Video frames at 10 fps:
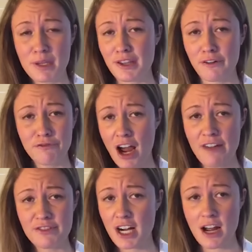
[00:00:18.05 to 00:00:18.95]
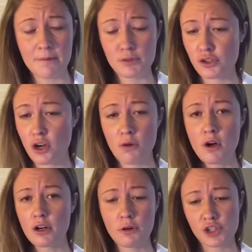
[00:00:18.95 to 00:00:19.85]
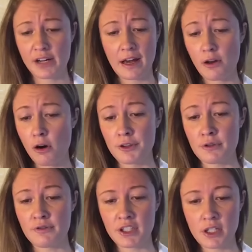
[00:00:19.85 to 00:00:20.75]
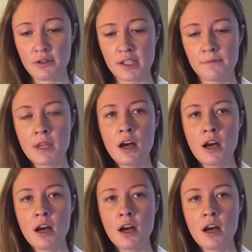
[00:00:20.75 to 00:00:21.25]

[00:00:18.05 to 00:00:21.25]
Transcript: We've been there 5 times, so go check out all those videos.